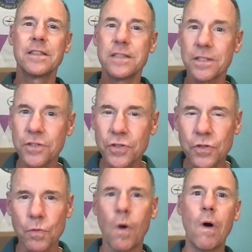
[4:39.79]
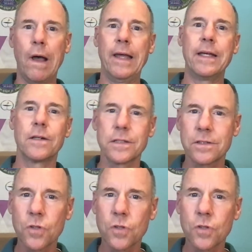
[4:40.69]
destroy or